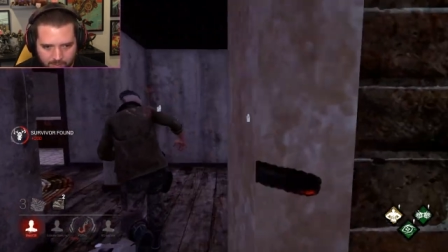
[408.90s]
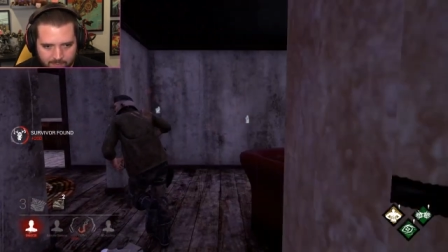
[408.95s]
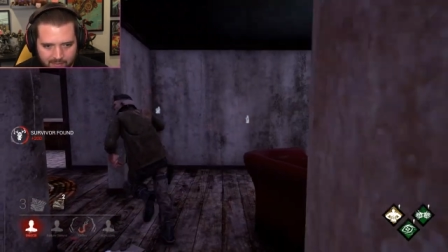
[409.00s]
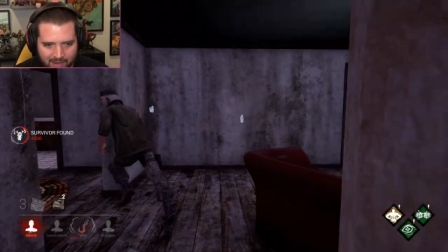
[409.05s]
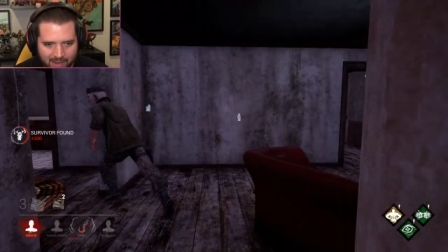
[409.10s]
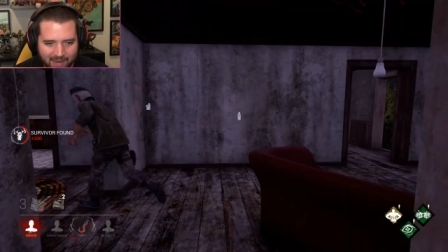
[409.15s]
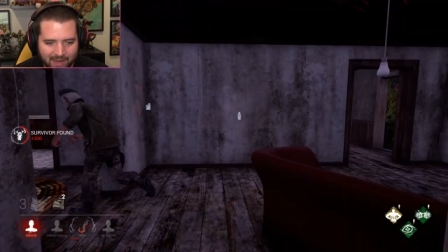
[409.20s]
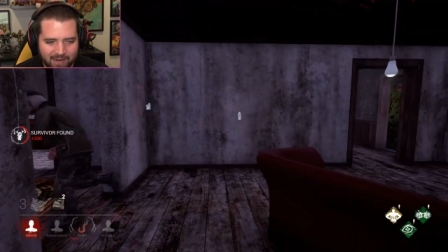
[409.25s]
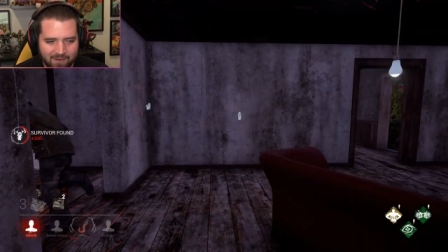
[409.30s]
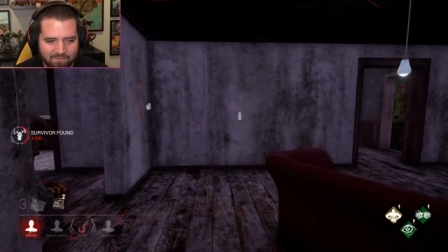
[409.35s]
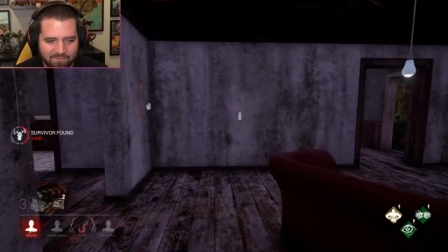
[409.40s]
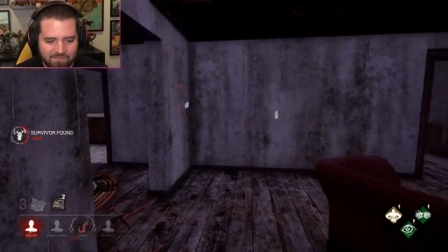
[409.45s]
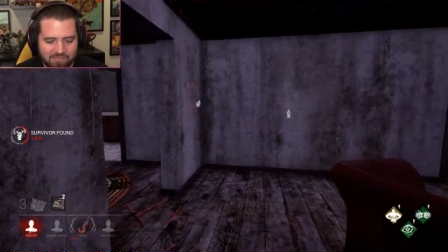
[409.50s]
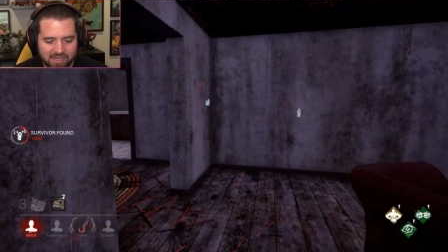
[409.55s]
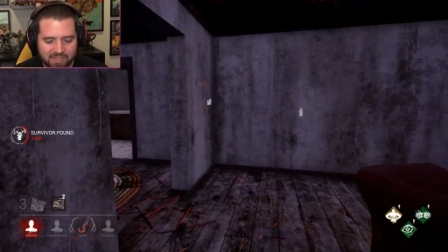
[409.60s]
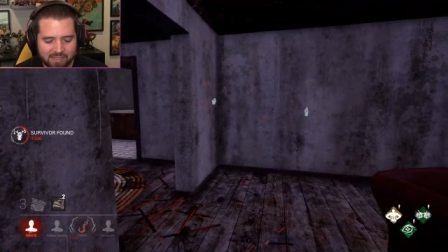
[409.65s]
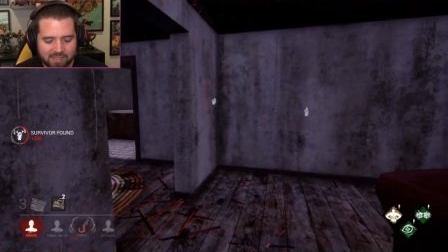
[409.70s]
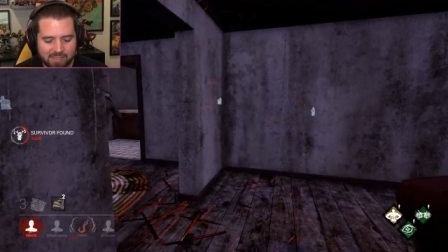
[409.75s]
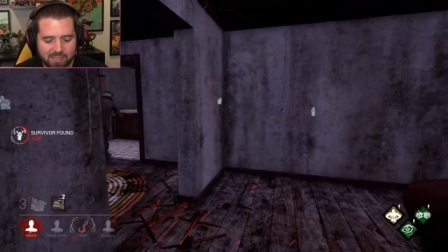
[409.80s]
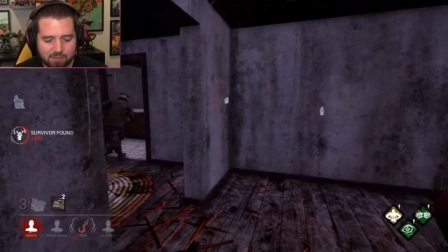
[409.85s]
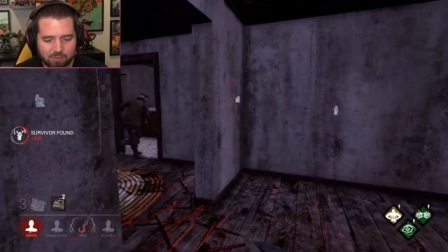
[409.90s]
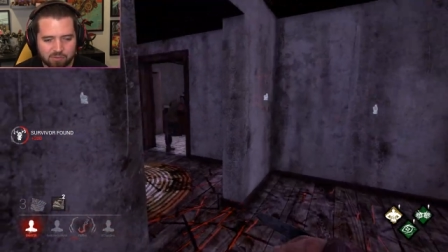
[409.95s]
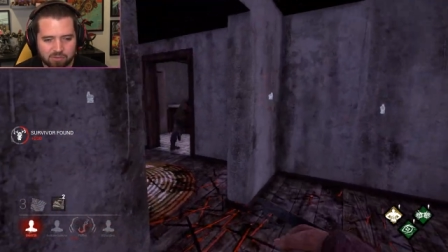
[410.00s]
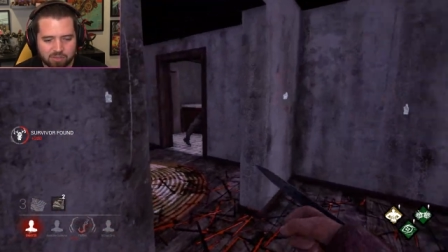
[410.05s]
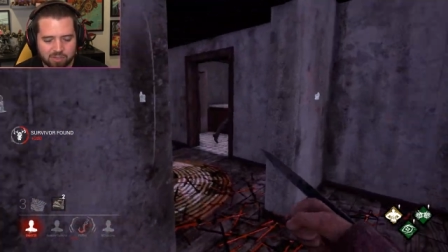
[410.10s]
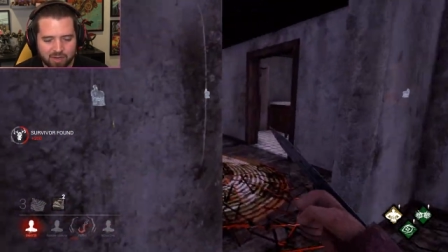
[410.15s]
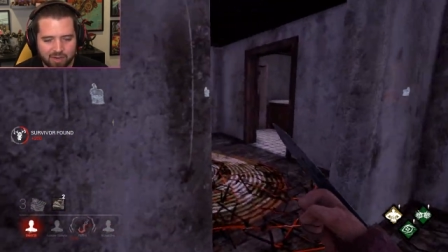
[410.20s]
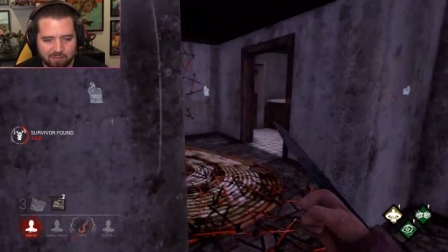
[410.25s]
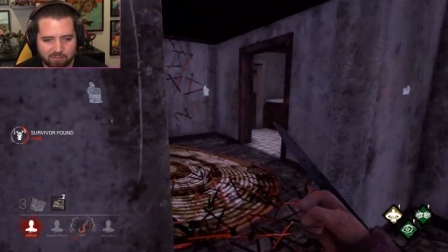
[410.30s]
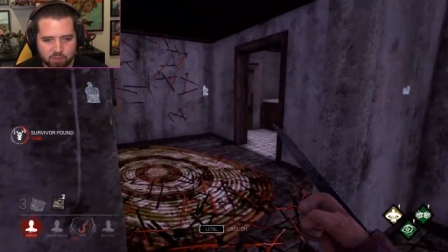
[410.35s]
I had a feeling he was
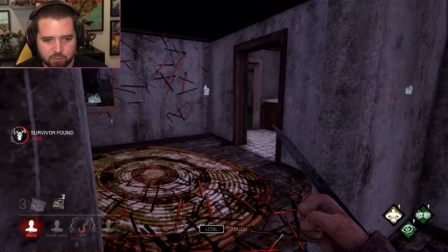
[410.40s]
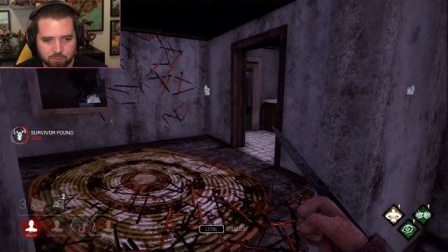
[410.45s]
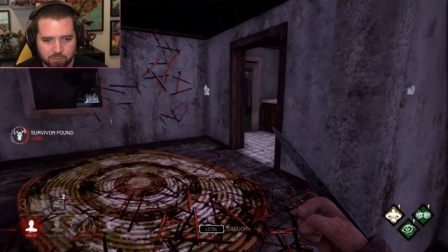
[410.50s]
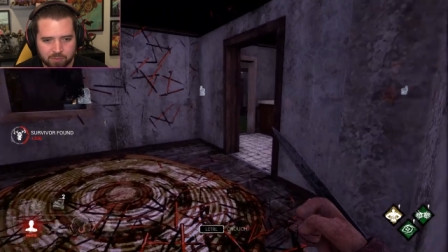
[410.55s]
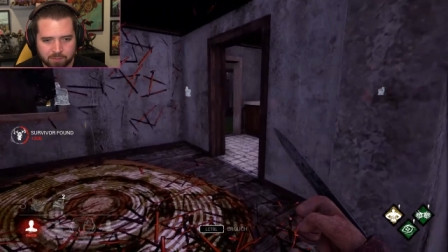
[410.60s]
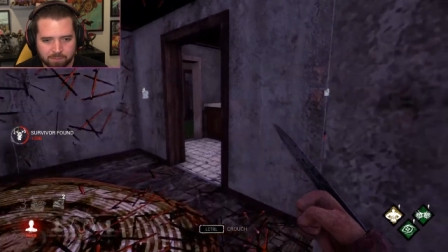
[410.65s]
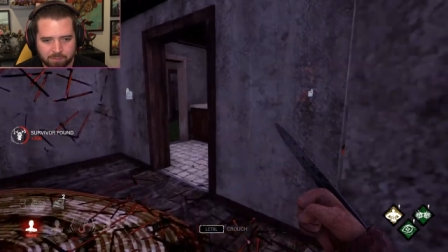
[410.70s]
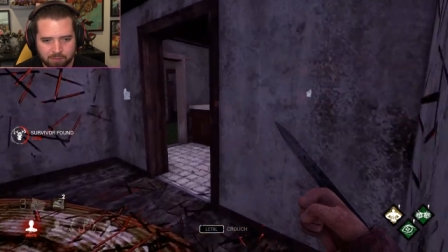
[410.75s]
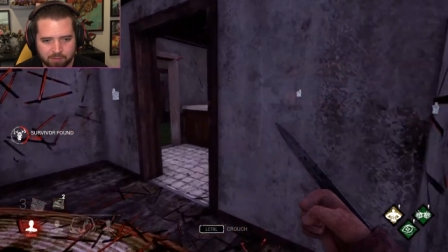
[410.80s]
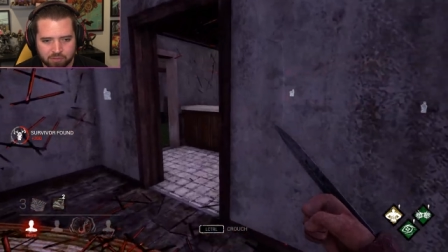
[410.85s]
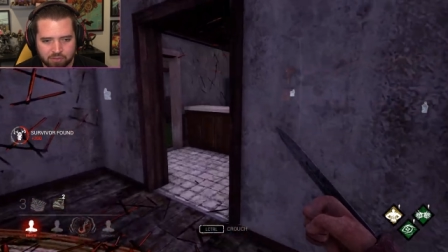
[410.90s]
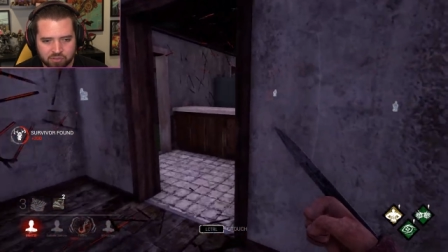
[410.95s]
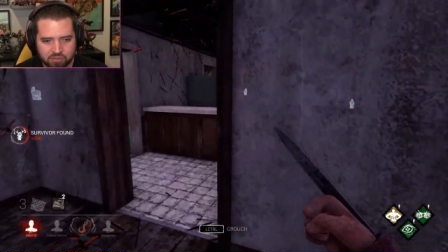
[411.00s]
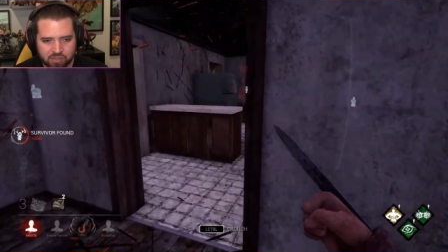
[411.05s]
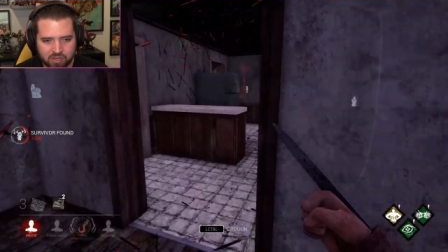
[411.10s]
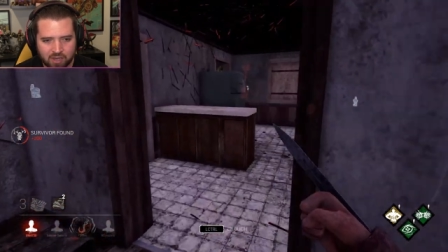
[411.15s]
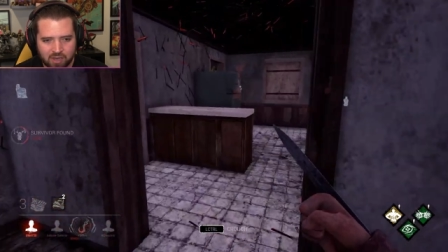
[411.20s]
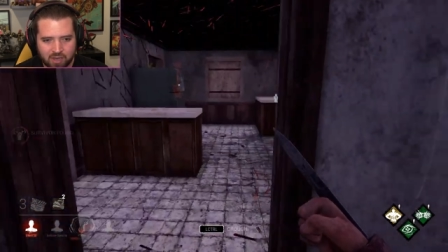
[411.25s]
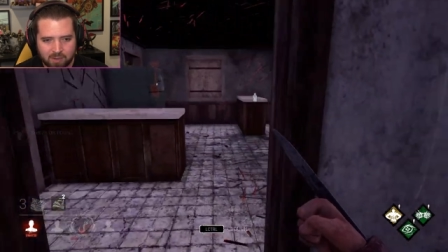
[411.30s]
going to have sprint burst,